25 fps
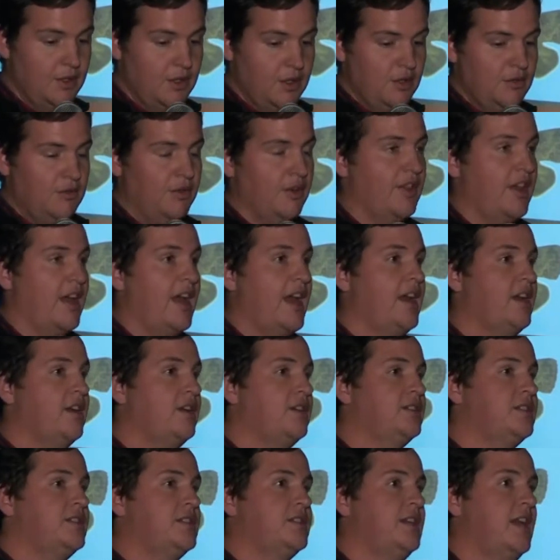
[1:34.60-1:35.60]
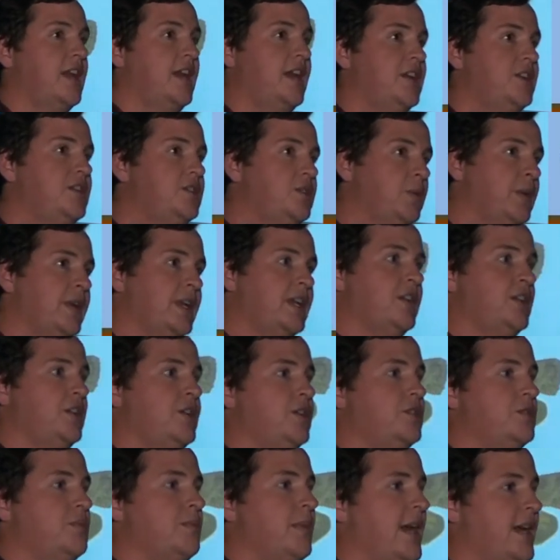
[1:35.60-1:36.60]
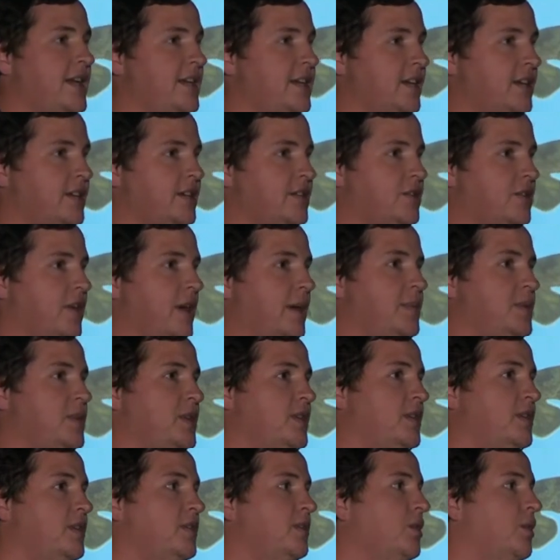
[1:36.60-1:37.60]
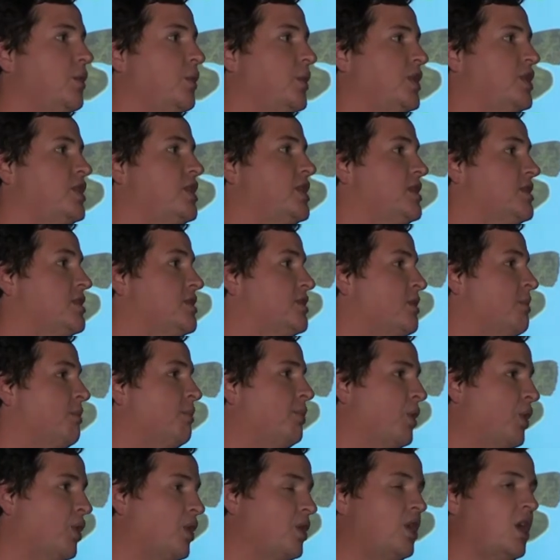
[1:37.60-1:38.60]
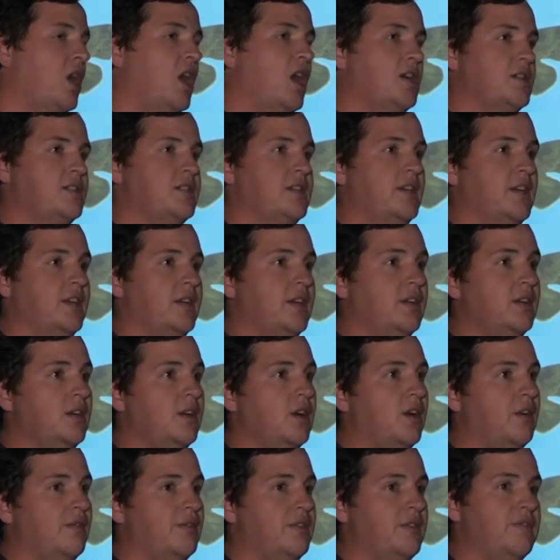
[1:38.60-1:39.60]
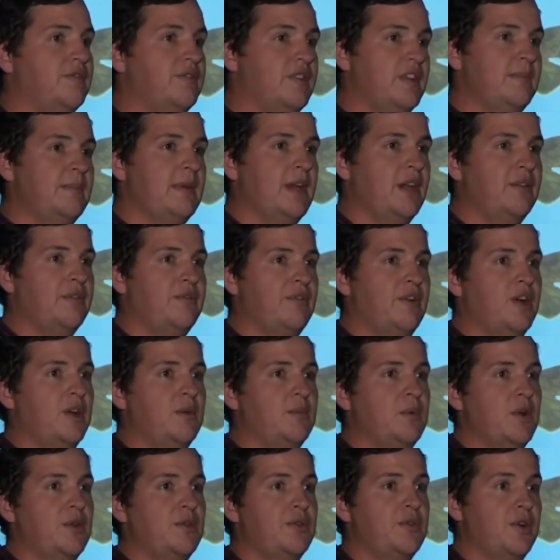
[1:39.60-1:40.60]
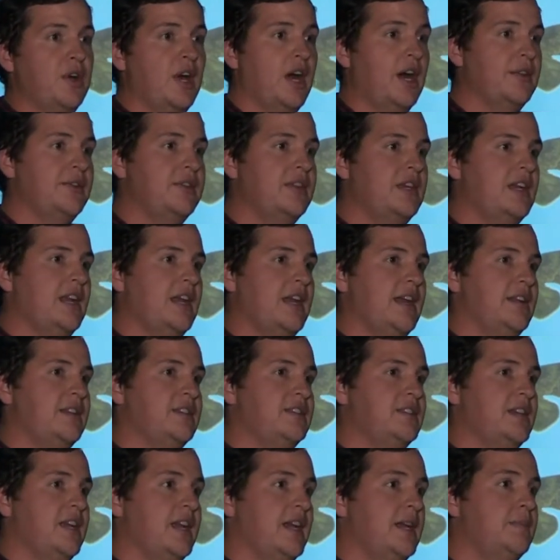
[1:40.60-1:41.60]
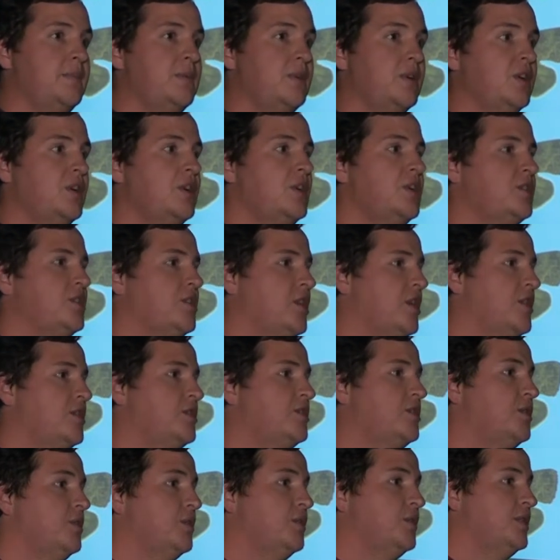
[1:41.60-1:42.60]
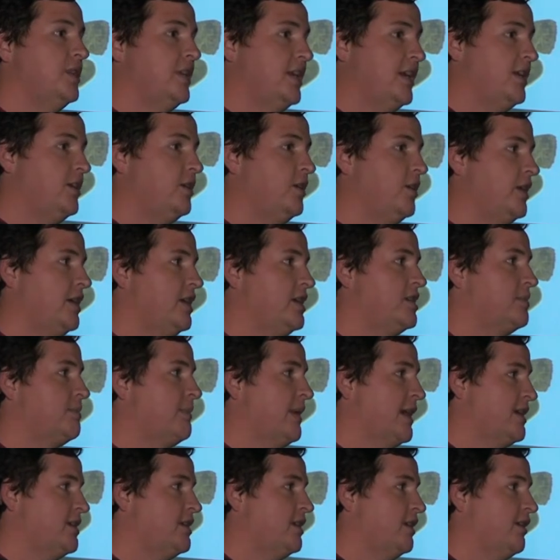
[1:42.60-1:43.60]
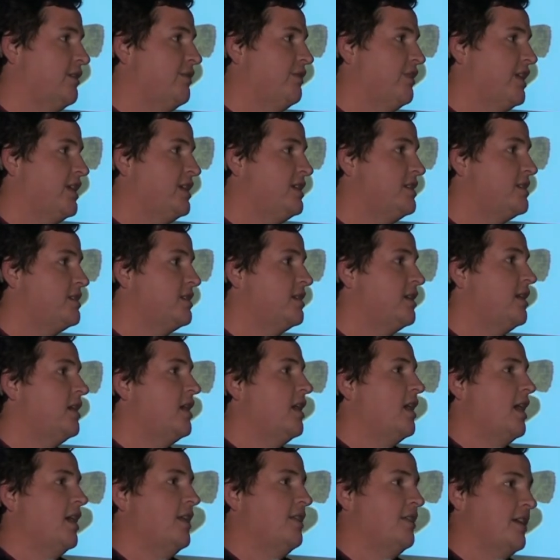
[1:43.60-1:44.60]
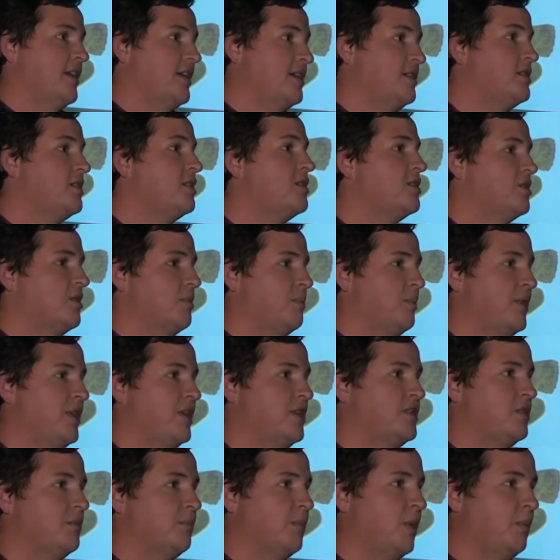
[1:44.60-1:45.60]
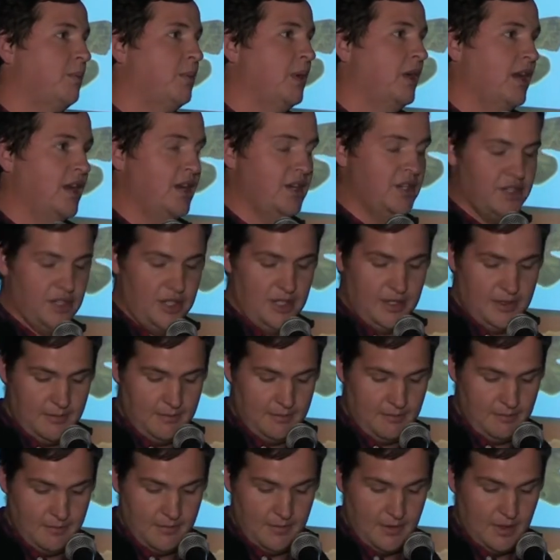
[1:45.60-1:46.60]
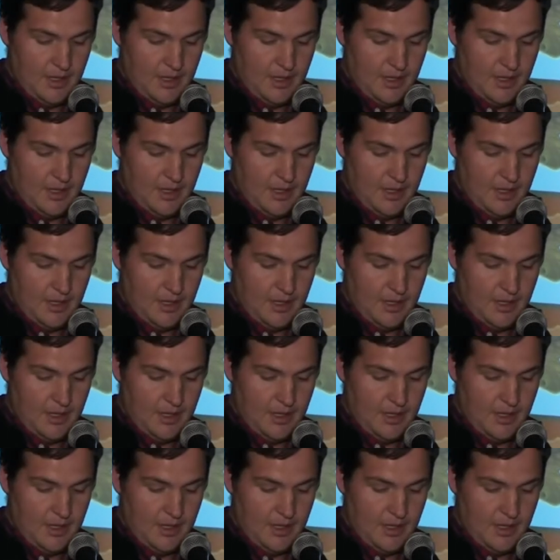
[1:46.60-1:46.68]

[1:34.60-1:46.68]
For the adult stage, we can use mating disruption, which is the broadcasting of the female pheromone throughout the landscape so as to decrease mating events and thus suppress the population.